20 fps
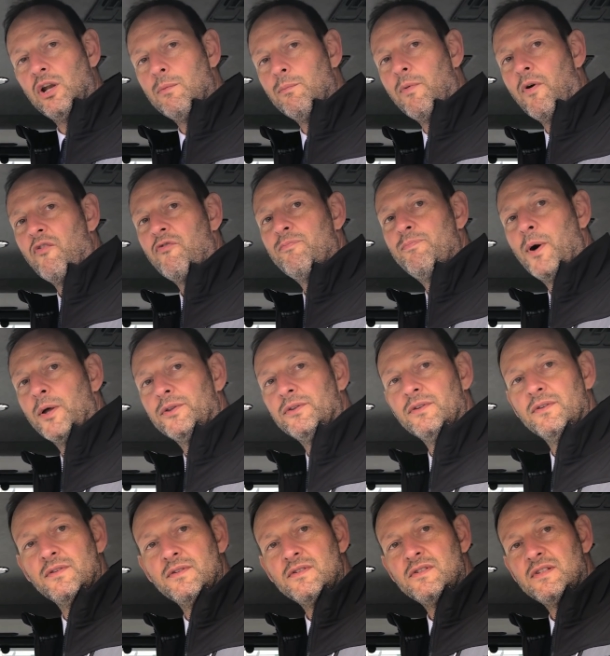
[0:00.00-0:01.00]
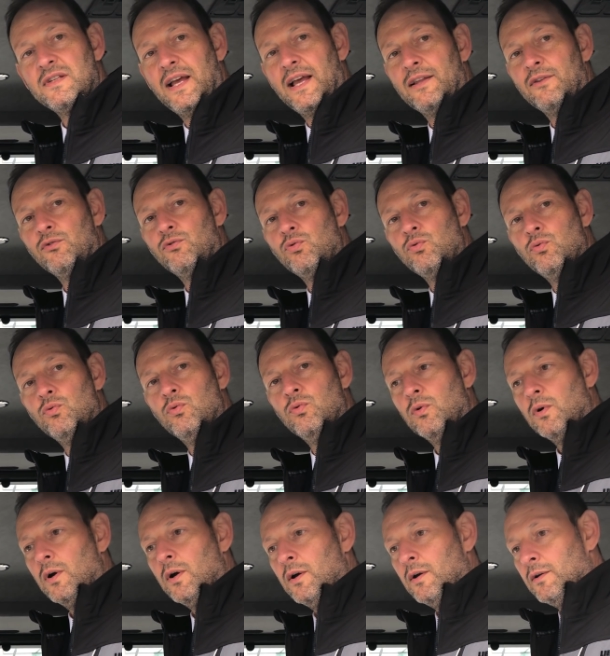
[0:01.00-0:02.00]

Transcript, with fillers: the number of buttons and to